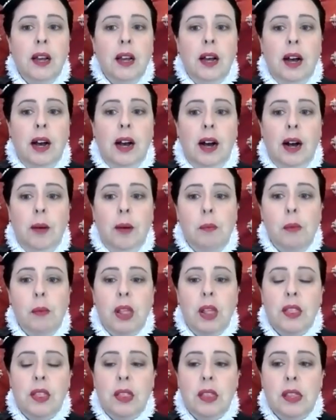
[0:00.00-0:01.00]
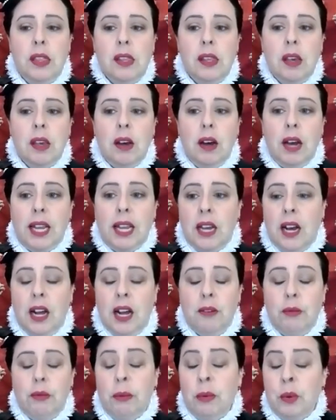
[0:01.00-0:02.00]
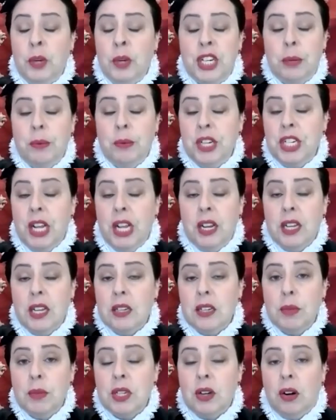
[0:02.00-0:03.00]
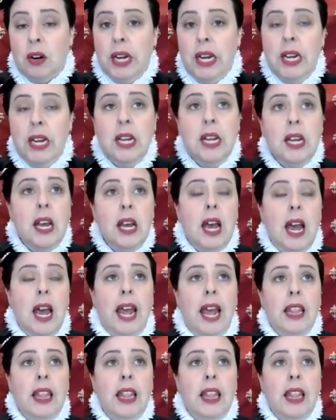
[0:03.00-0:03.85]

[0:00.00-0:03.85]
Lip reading: I can't remember which image that is, I'm sorry. And